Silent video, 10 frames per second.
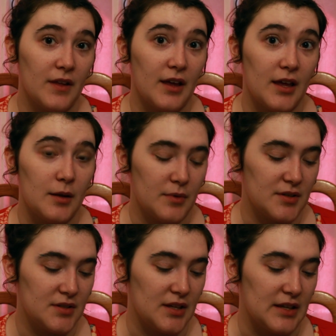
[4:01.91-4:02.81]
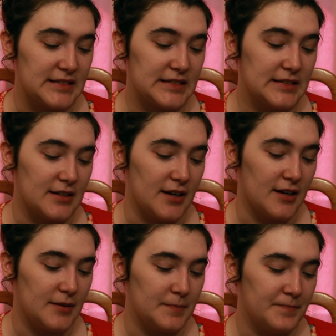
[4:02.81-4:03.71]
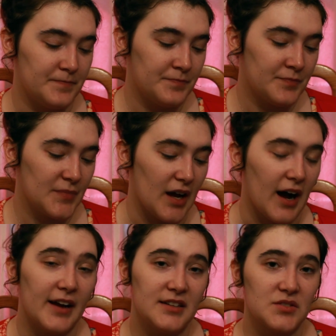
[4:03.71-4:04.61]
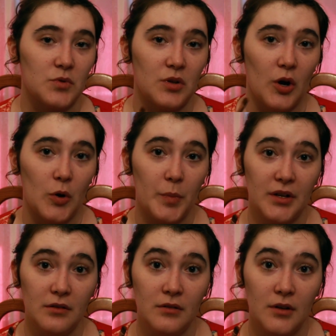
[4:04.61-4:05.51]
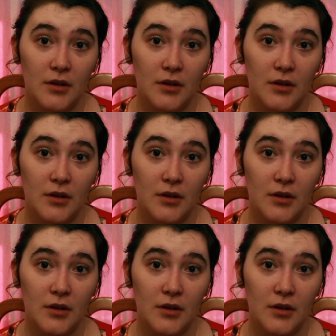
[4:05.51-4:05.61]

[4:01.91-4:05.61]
in the game, it's eyes will open